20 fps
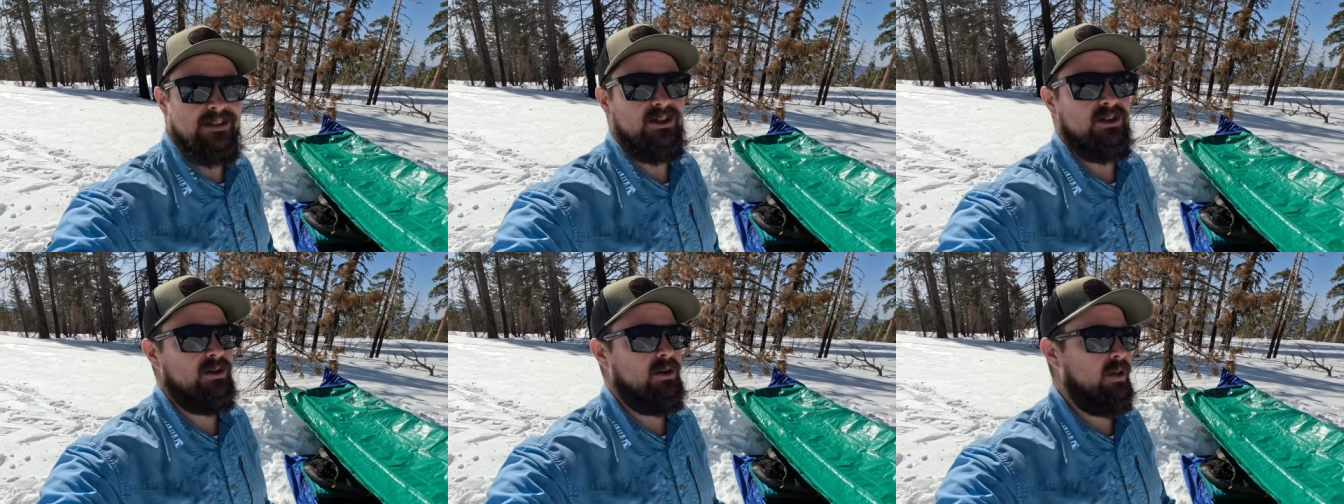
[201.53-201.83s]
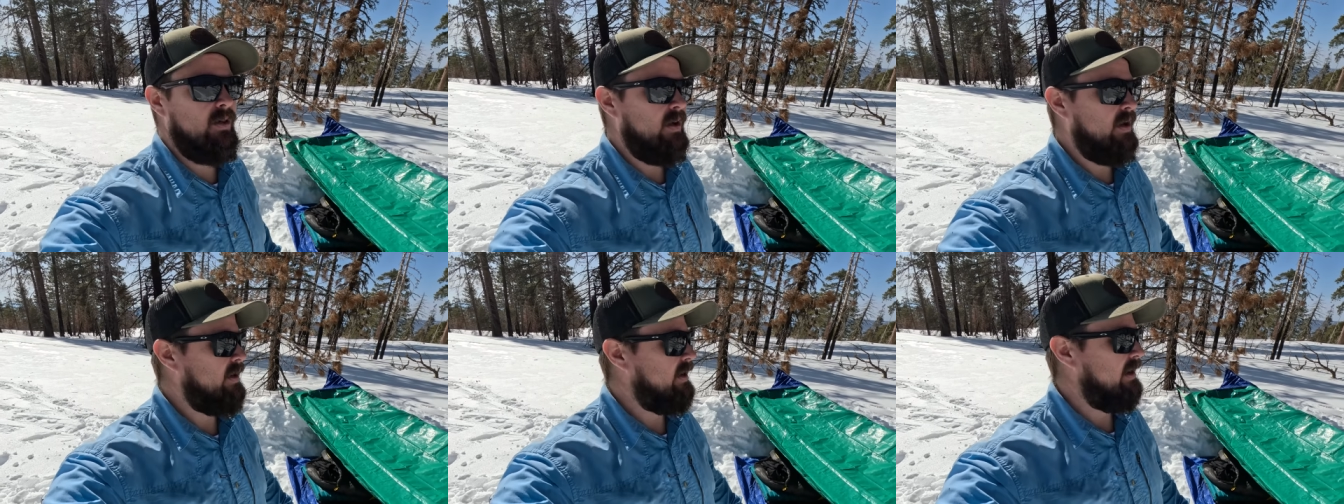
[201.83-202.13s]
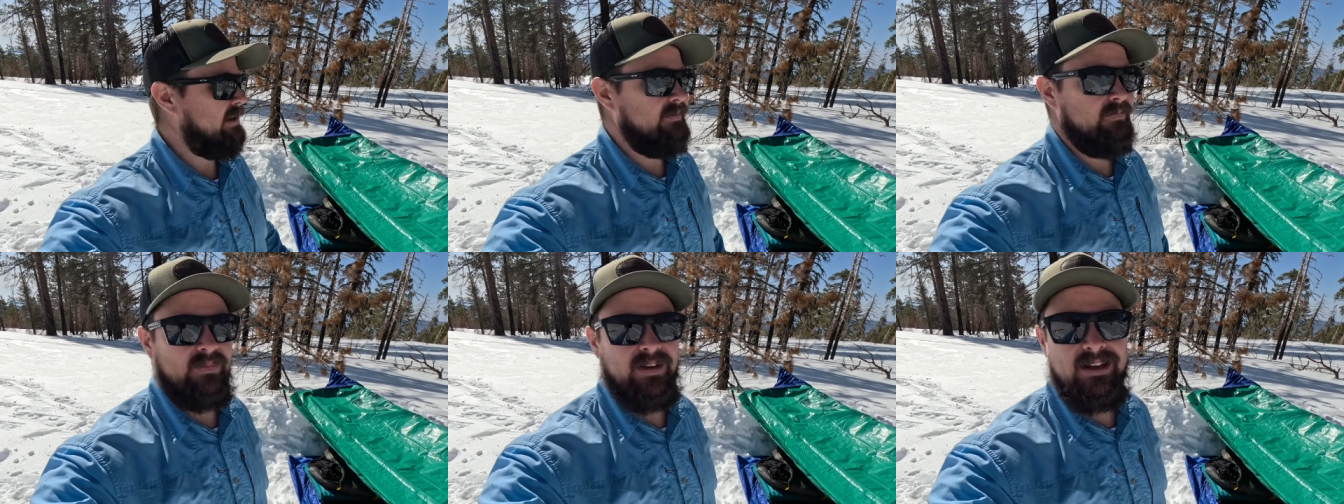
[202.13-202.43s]
sh
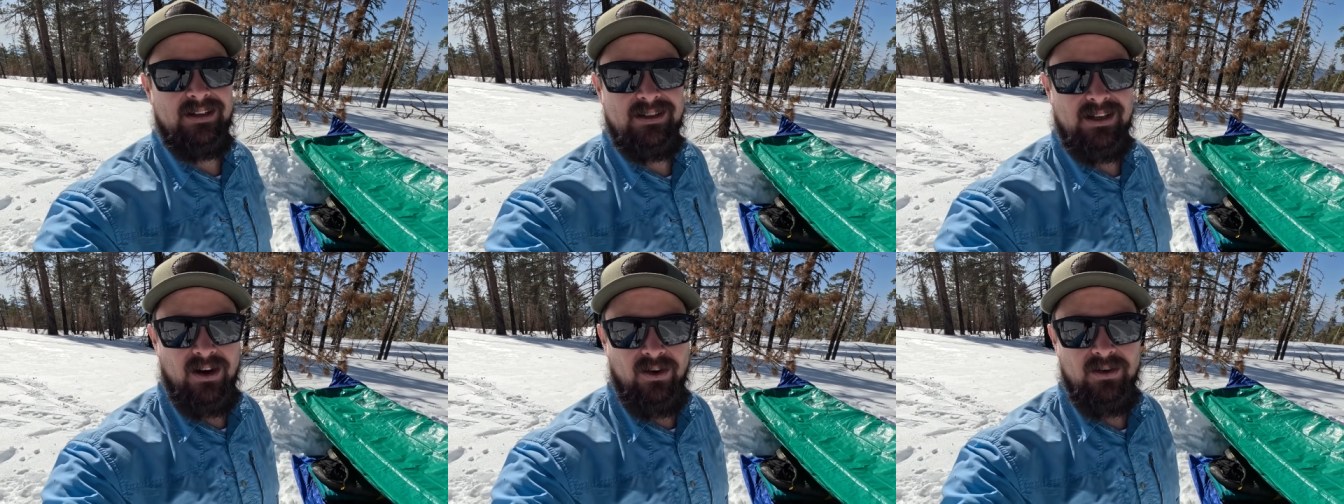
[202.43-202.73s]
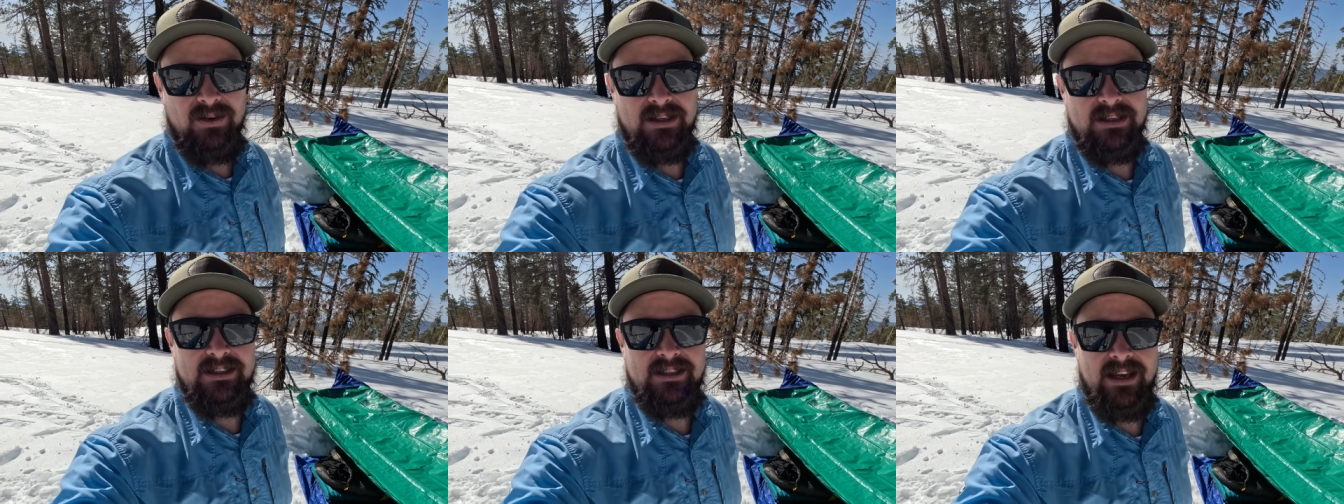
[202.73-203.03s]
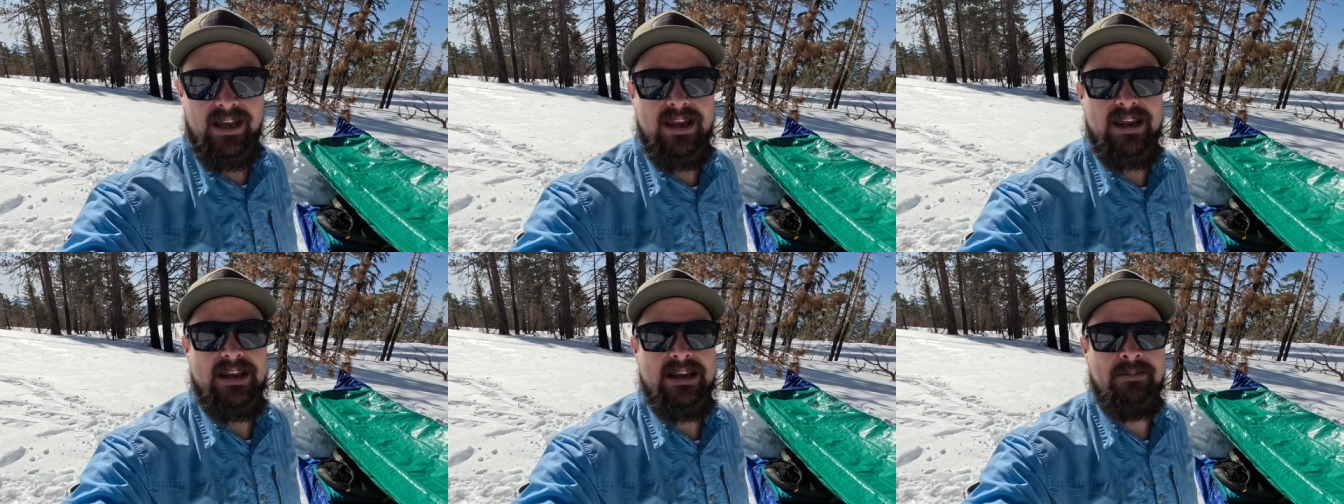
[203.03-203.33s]
that's hard to
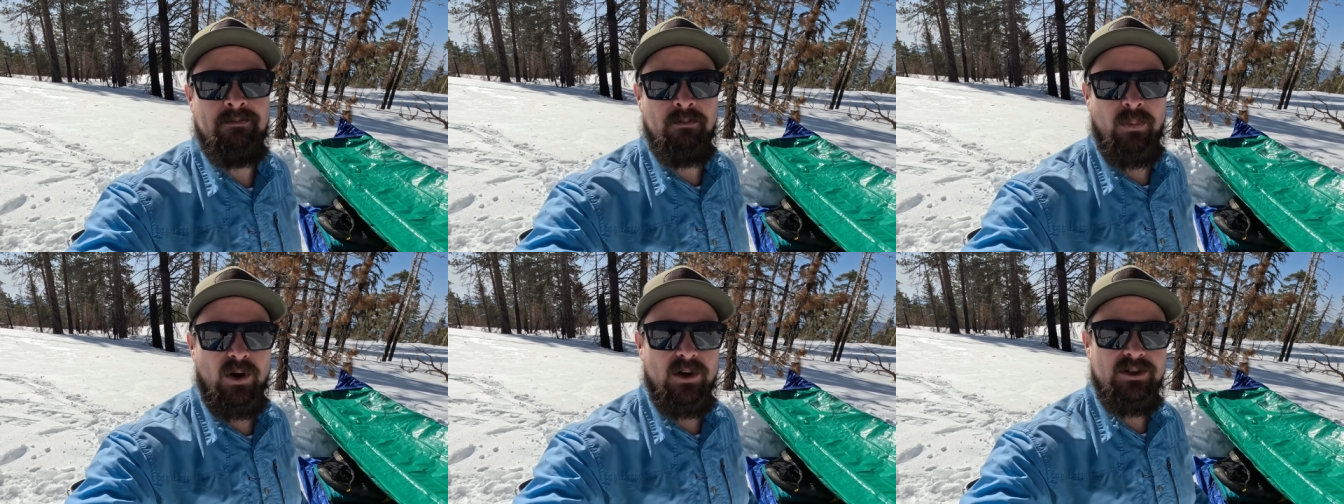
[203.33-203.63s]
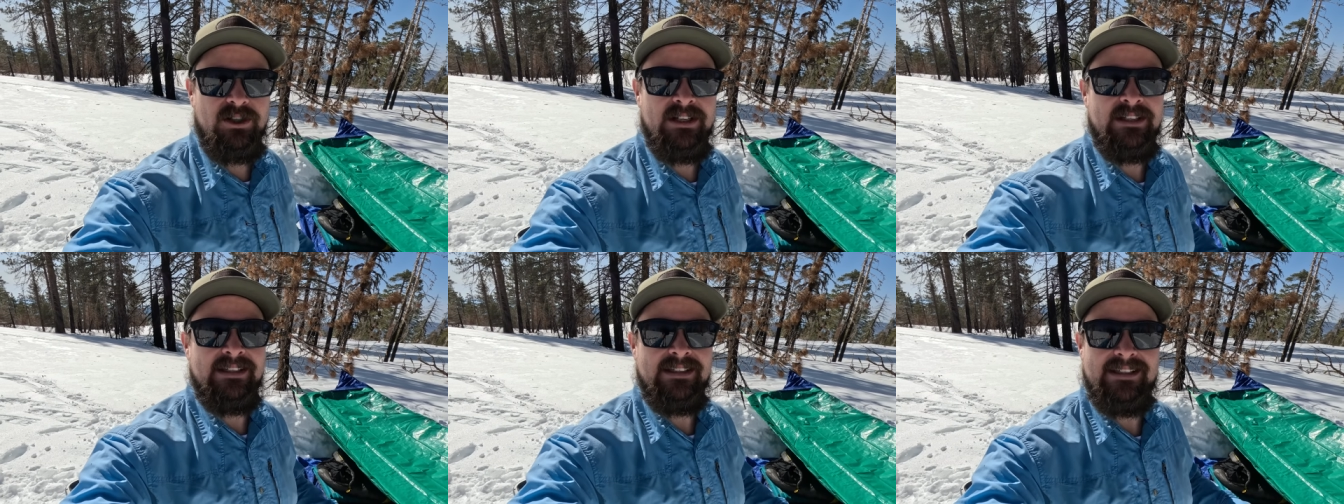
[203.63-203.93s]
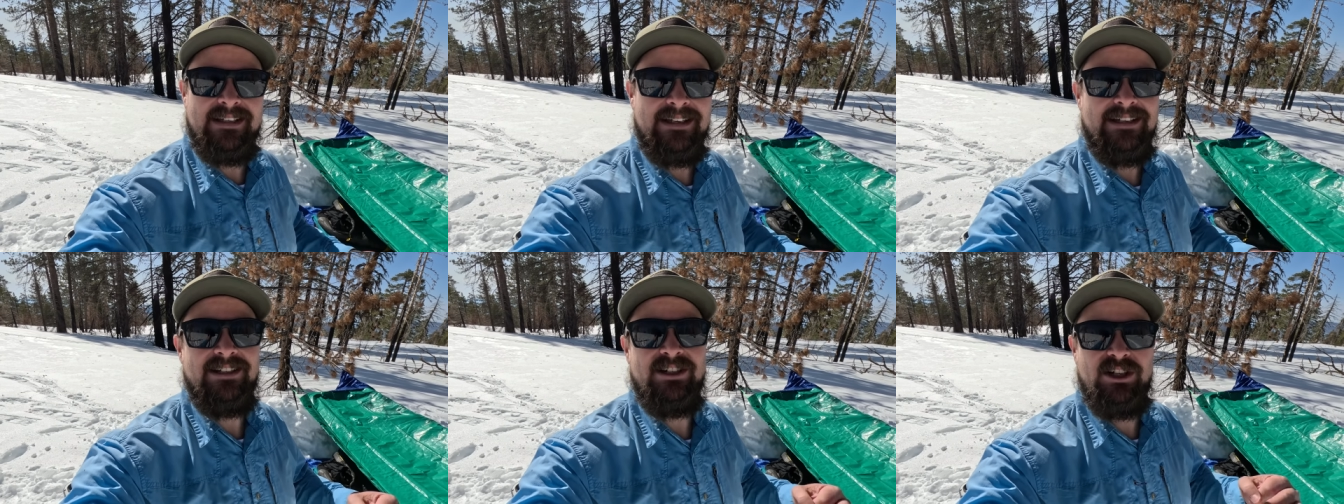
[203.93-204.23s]
say,
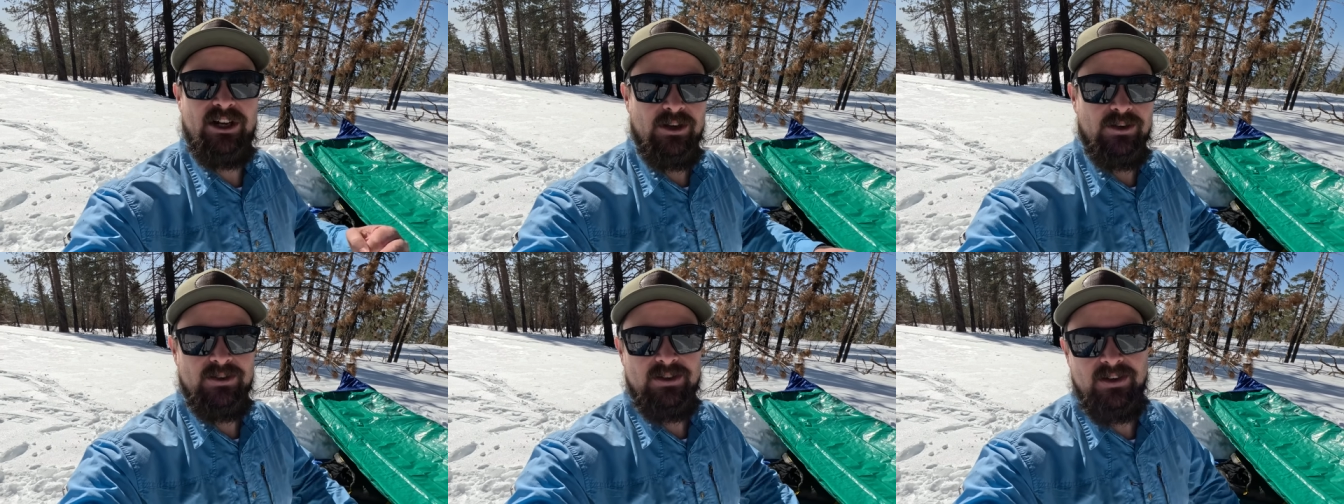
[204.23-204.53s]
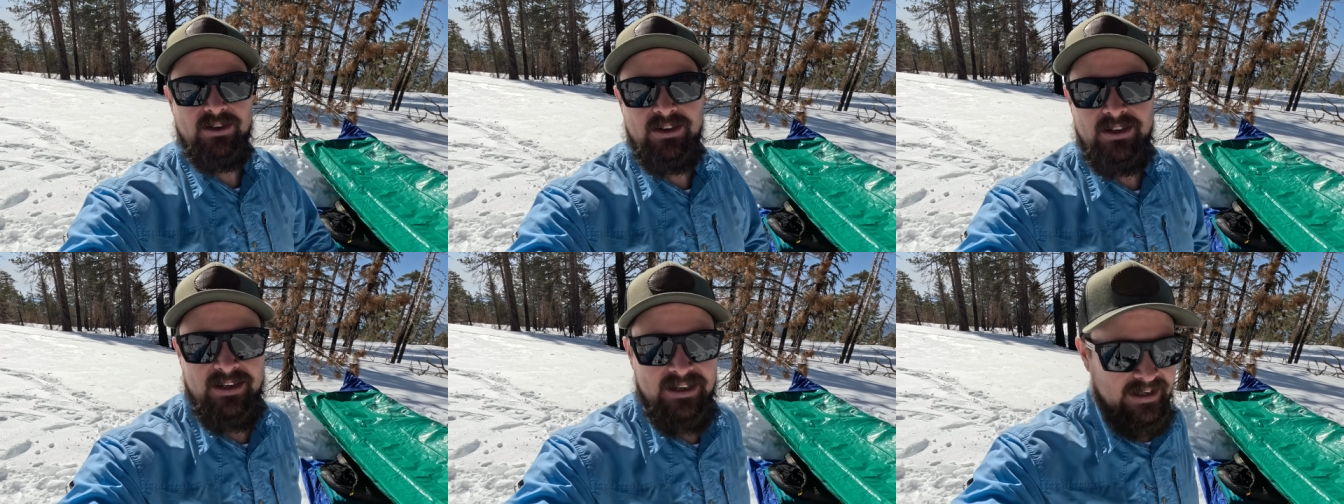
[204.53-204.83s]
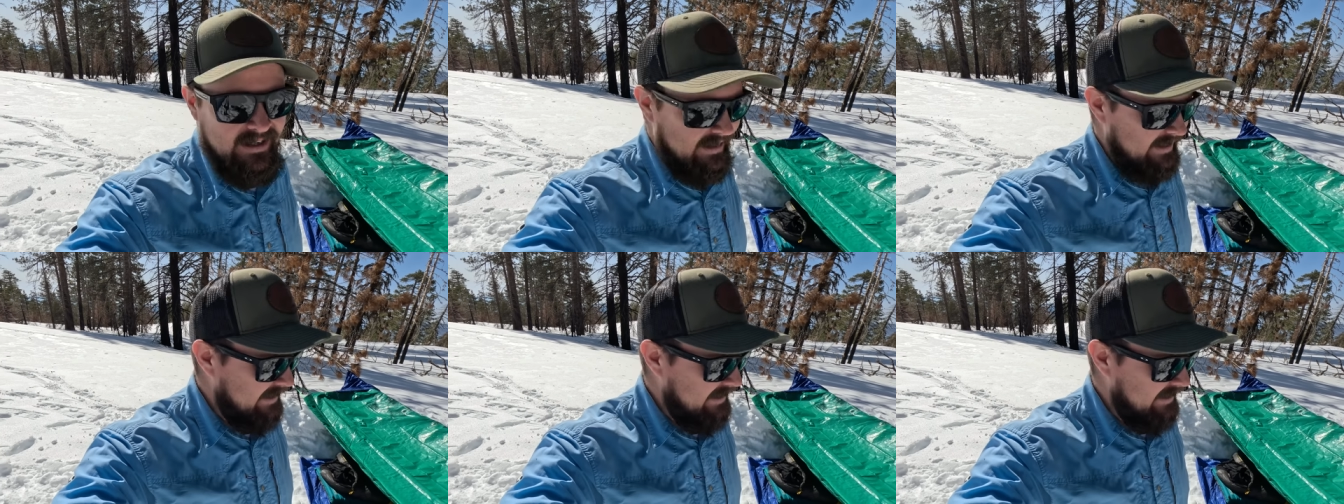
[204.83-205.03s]
emergency shelter.